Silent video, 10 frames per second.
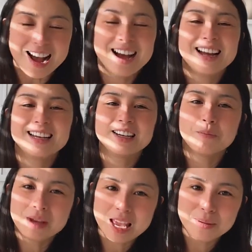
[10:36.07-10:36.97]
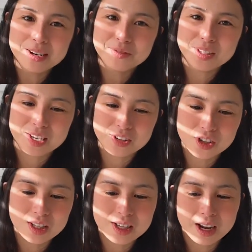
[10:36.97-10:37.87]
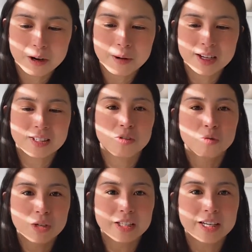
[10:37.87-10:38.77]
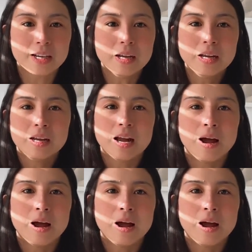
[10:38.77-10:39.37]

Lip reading: I became an invitation designer, because it really